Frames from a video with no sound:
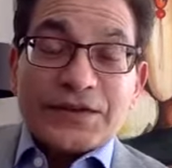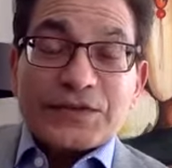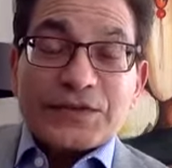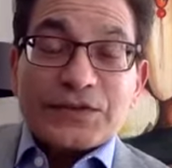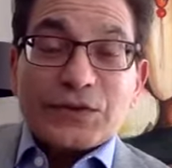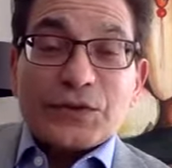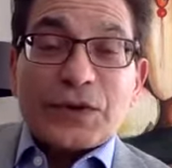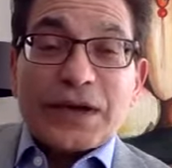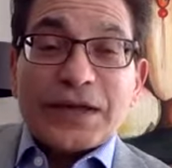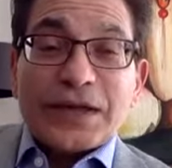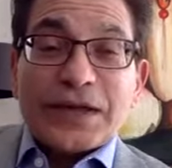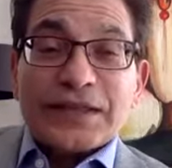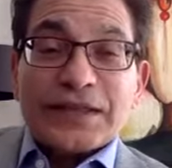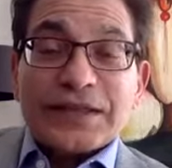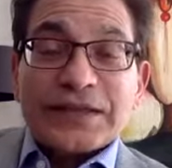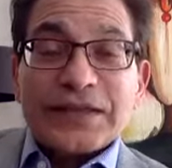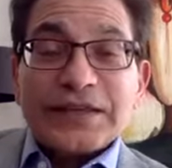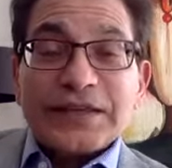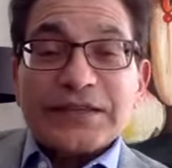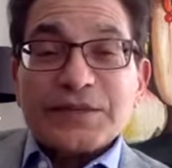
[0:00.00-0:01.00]
So I
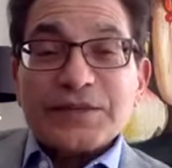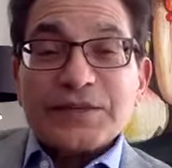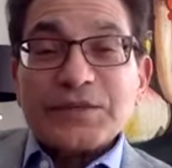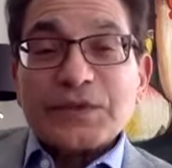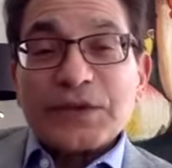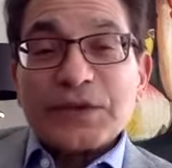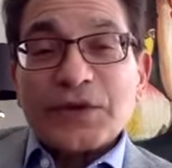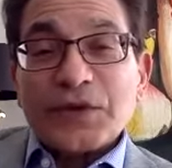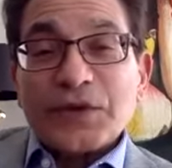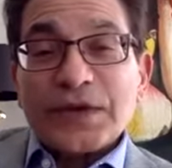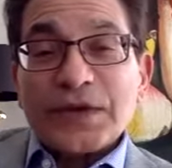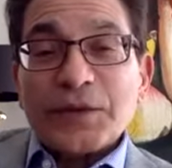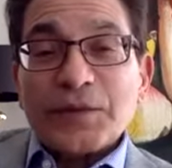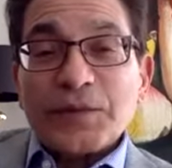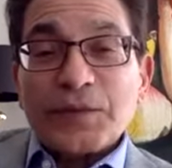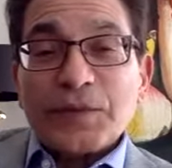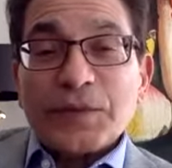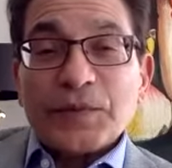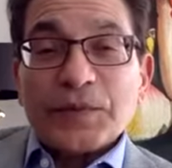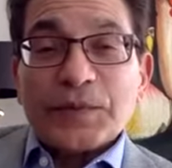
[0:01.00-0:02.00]
think in terms of career,
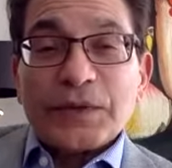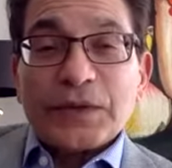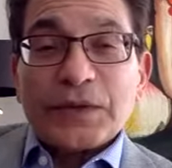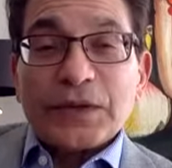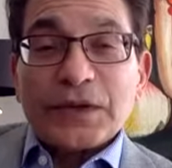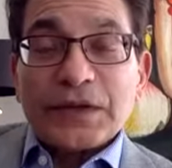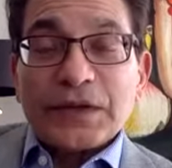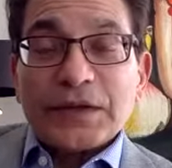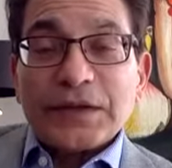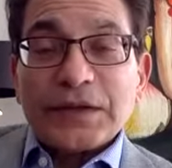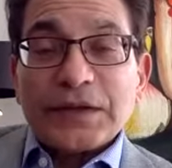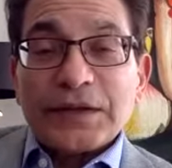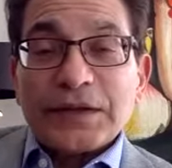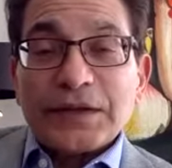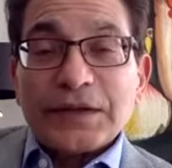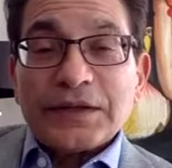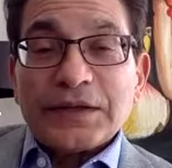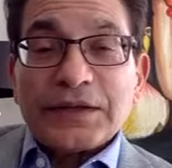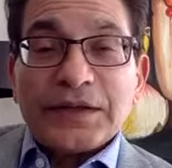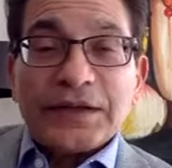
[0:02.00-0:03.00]
people in
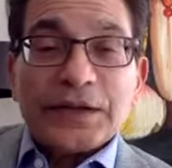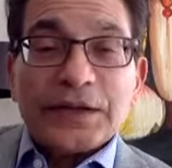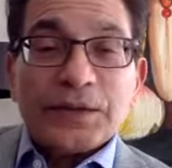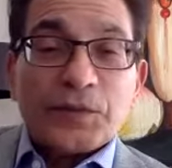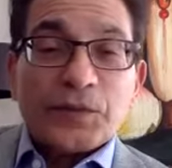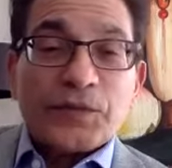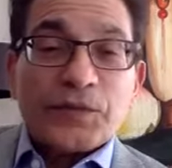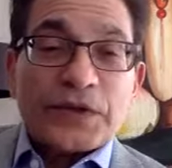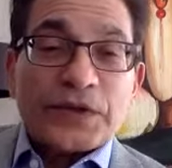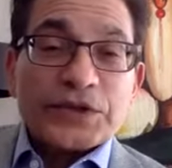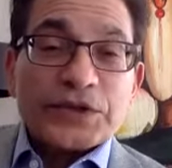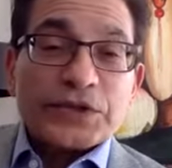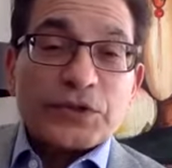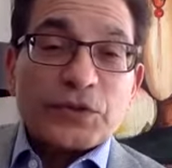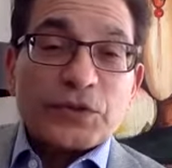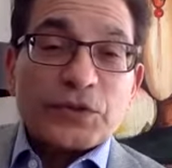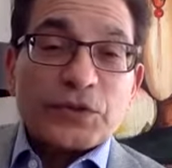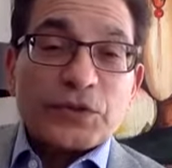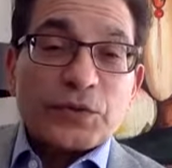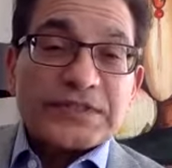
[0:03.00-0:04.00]
the legal profession
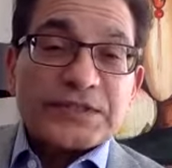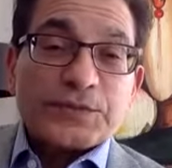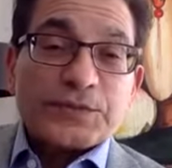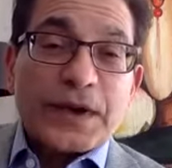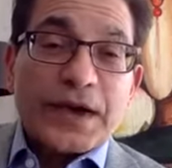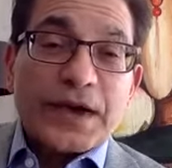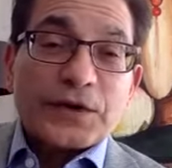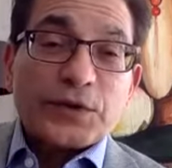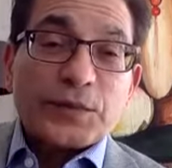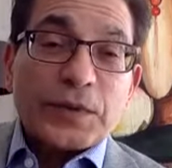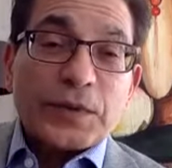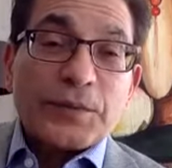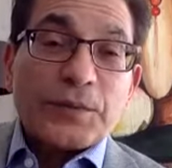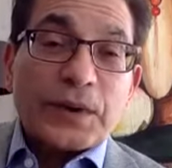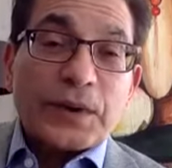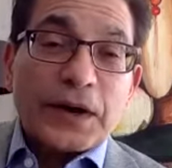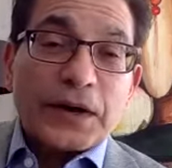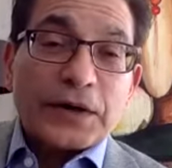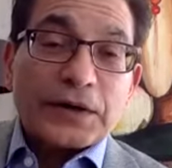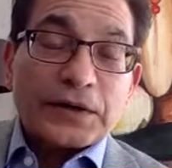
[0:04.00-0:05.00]
always aspire to
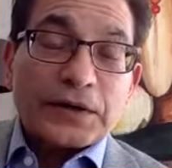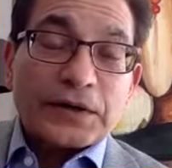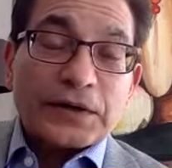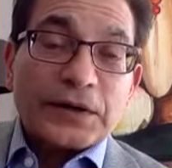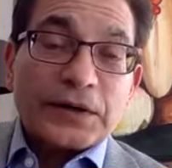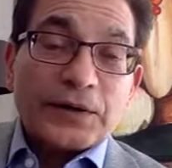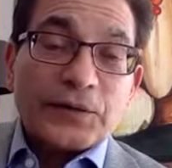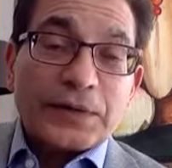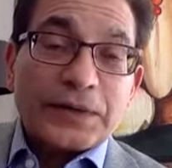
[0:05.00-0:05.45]
be a partner.